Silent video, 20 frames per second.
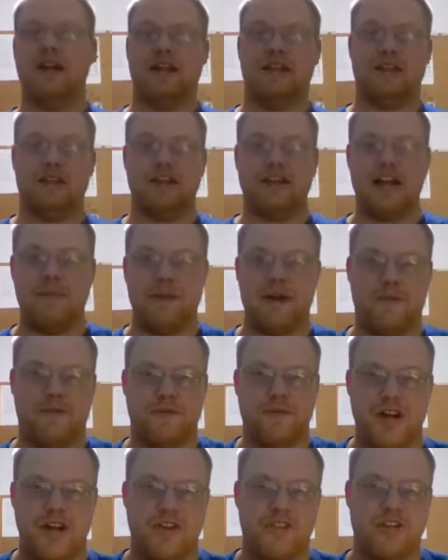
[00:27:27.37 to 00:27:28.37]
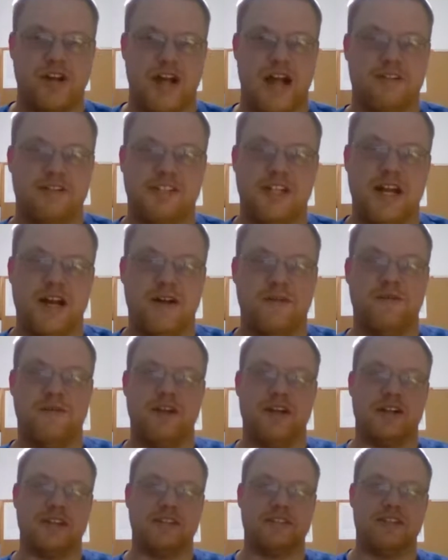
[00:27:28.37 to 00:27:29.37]
that I got my front drive shaft
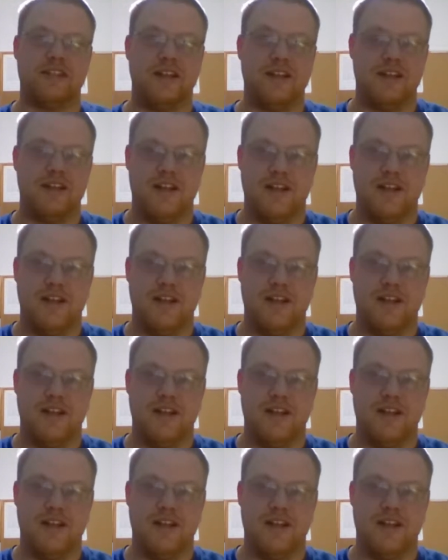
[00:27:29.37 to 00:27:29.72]
fixed,